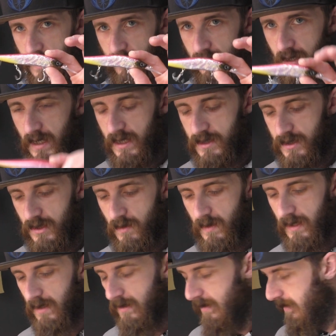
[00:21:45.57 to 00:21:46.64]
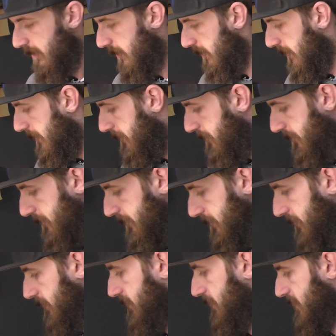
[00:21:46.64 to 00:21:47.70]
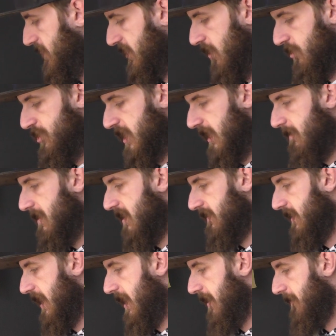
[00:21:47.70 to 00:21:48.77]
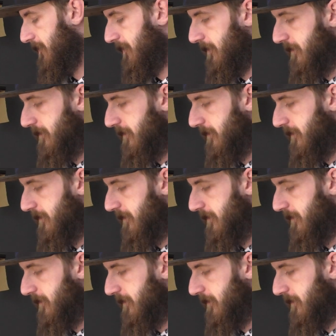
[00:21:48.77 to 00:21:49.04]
everything he's doing. Just go check him out there.